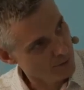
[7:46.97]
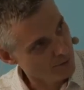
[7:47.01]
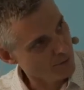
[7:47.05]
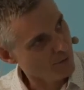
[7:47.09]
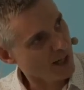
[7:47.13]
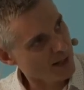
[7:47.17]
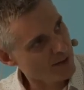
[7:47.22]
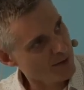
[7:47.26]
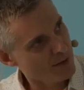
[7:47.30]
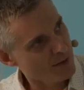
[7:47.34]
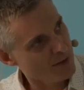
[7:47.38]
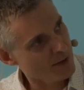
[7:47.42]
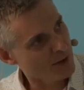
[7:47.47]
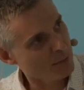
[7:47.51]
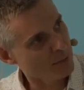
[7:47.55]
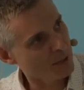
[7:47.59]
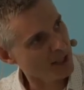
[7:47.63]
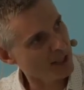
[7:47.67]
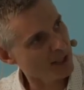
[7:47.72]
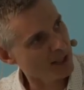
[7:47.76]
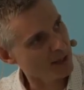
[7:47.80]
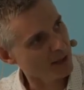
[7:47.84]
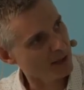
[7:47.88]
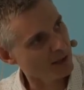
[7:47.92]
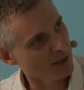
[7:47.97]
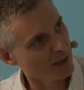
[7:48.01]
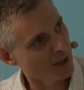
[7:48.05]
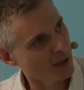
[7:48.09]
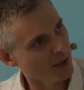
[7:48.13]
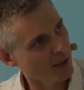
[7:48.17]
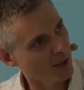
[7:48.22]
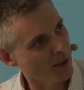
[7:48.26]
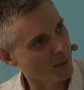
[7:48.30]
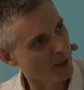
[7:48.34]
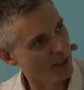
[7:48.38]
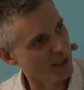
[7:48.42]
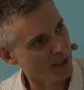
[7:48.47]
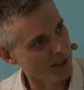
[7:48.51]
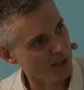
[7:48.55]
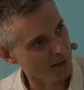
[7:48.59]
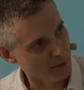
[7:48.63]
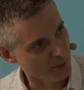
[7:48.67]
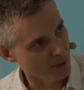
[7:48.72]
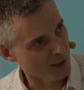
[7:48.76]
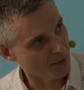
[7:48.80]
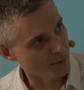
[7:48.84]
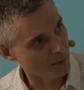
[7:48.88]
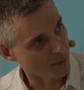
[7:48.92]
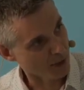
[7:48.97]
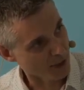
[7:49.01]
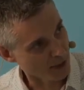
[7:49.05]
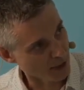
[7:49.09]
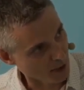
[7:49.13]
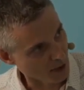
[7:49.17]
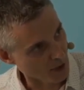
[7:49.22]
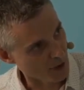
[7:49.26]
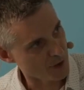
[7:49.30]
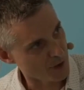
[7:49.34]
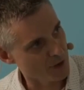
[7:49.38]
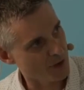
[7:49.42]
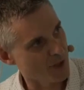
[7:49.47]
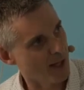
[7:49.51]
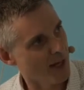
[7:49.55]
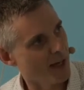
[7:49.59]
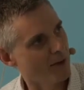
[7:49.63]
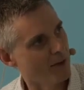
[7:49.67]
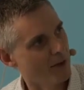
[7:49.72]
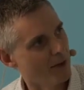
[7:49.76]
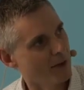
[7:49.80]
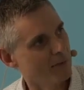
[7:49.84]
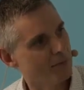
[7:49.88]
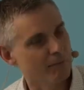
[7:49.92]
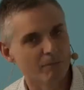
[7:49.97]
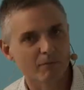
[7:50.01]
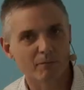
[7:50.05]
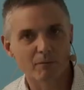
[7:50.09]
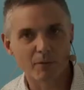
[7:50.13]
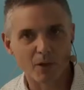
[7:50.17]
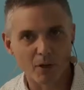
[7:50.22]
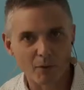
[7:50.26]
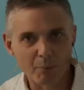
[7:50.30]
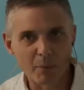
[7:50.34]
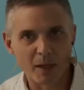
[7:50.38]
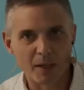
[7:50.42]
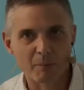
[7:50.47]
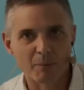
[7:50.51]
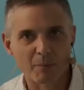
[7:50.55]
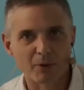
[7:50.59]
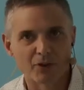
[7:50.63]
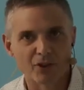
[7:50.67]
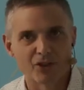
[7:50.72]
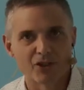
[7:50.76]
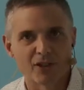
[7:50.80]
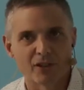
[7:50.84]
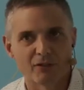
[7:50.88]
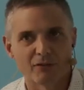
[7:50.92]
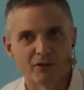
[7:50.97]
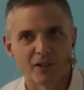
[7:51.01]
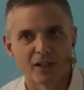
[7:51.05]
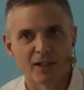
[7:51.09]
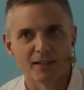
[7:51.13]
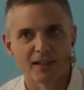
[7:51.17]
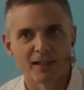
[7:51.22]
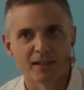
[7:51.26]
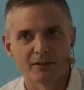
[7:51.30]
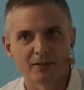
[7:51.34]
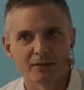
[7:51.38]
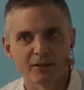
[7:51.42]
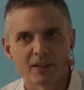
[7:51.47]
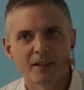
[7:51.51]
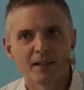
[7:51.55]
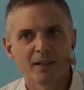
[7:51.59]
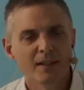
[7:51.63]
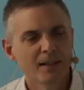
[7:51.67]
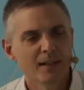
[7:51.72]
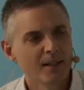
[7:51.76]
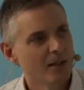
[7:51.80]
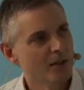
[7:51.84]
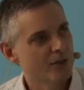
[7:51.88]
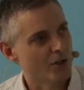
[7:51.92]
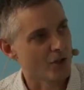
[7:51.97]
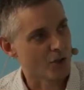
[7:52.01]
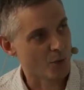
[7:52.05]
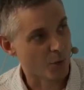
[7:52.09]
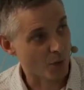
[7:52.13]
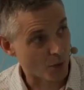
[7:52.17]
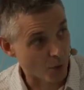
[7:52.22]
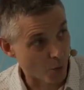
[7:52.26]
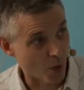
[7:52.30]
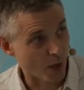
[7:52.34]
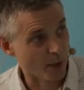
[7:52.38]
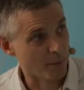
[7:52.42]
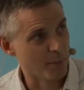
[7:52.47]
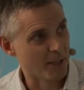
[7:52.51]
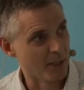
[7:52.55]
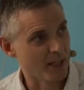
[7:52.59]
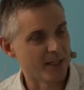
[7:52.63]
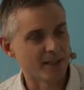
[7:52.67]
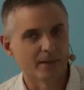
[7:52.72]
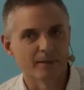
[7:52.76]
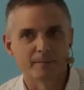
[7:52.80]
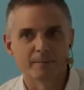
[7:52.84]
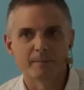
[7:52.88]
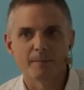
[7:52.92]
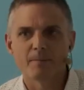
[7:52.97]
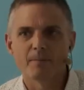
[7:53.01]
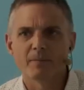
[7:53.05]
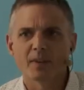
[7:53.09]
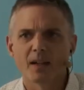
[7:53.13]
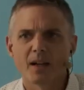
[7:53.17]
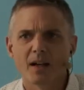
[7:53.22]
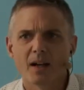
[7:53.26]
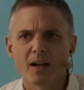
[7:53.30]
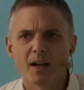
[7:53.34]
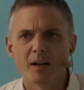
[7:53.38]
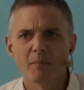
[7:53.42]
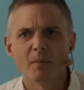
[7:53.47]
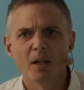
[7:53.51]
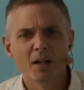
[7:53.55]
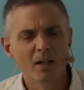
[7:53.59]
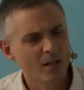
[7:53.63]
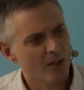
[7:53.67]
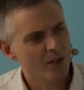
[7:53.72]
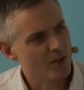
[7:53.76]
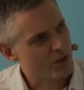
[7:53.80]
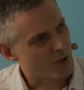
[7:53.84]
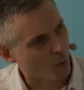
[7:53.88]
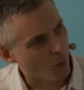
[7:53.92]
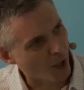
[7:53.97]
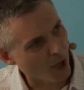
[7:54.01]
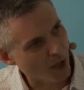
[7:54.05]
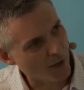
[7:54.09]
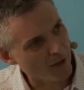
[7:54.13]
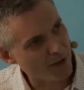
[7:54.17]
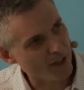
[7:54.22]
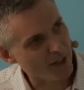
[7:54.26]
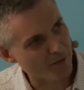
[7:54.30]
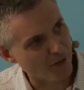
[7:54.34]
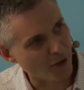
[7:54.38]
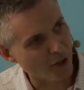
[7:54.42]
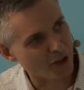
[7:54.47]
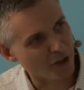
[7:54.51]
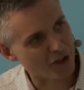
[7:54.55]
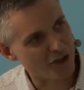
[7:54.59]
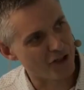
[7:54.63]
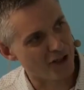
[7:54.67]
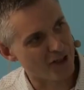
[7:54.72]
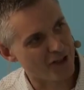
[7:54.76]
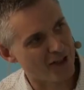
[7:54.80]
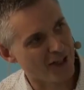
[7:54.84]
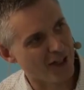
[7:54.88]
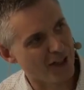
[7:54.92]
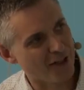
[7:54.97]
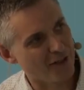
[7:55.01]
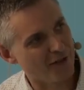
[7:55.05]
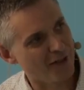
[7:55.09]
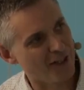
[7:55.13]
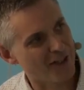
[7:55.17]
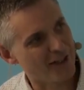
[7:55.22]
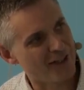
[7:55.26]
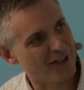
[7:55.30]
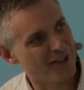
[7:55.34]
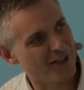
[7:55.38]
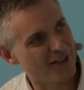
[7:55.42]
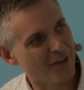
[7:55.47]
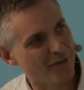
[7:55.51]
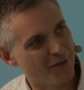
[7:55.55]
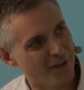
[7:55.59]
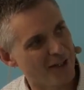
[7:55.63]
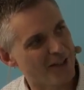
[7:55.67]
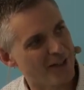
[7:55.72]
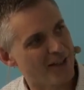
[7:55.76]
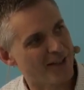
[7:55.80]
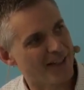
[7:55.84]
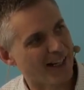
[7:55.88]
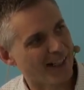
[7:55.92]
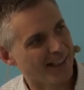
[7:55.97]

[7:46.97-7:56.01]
relative to the beacon, we close the error in positioning right down, just with one beacon. So, what are the advantages then of this